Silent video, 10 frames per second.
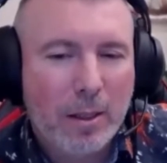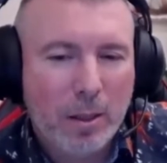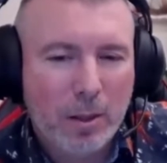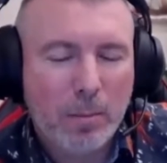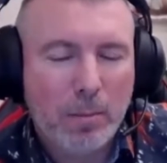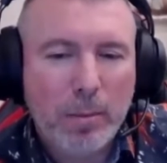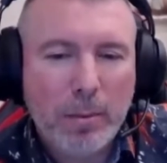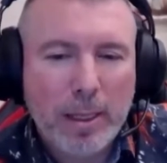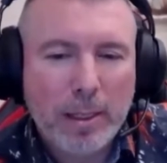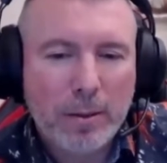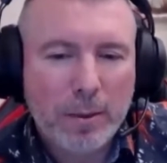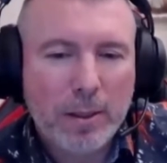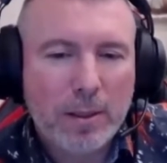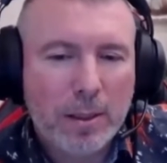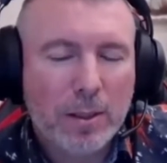The problematic of it
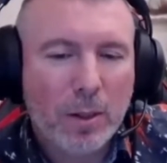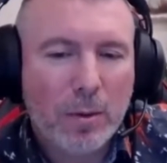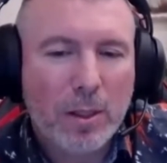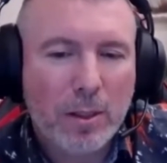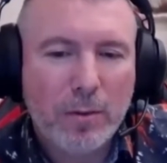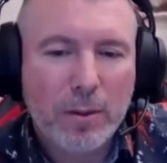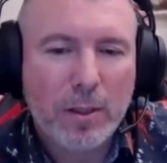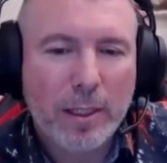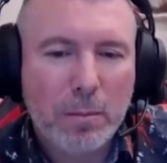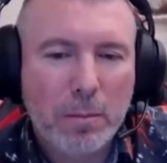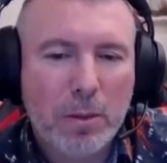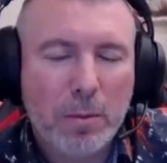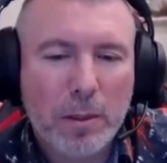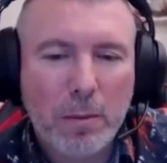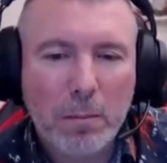is there's always a difference later
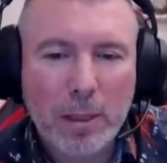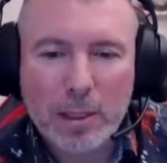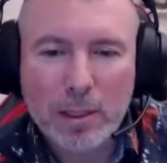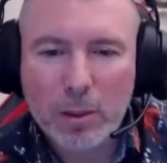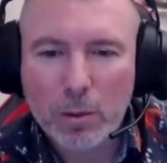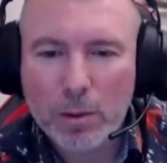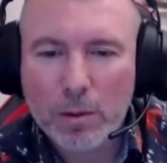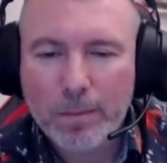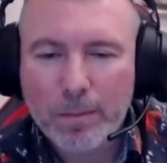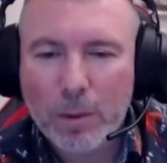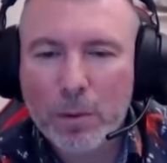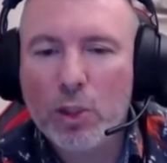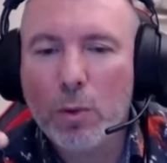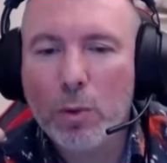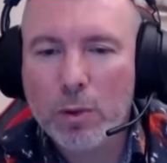between basic token,
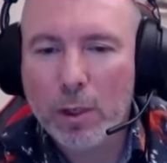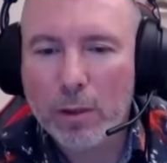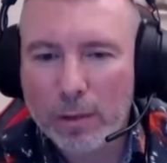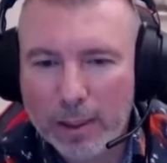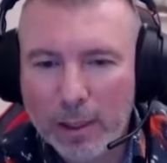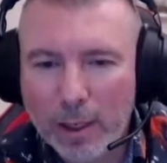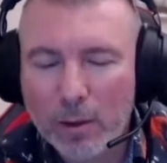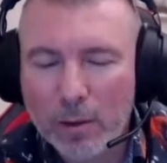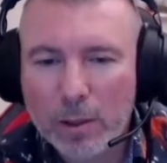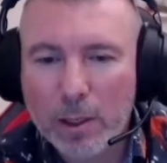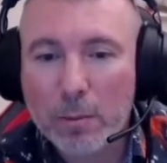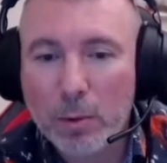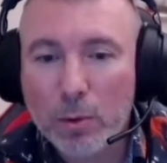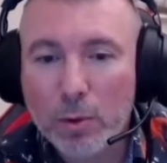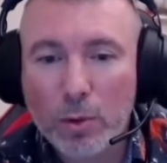which token you have getting out, and the
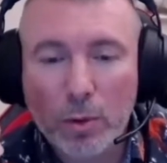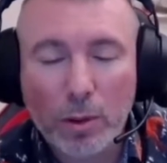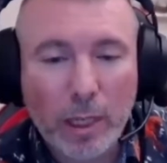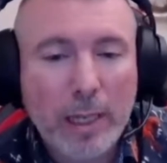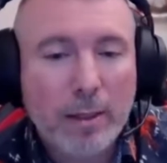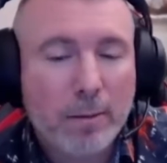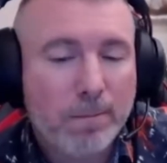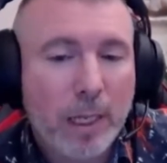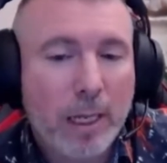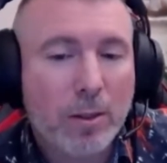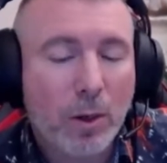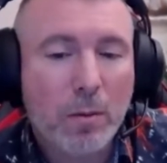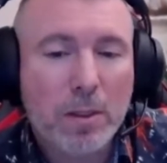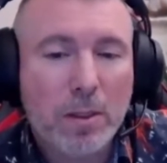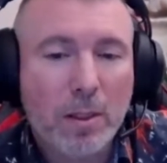bonus token. And there is
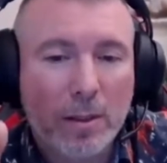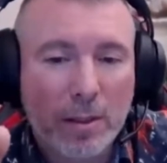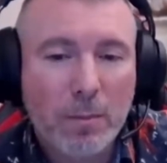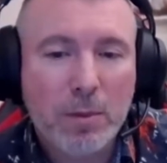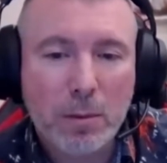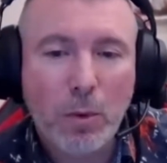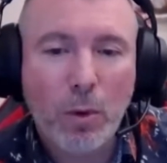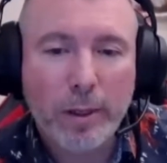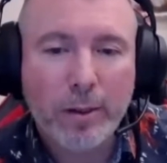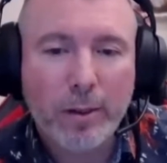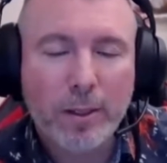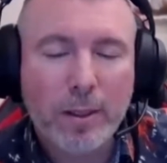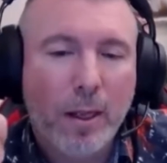always something more in it.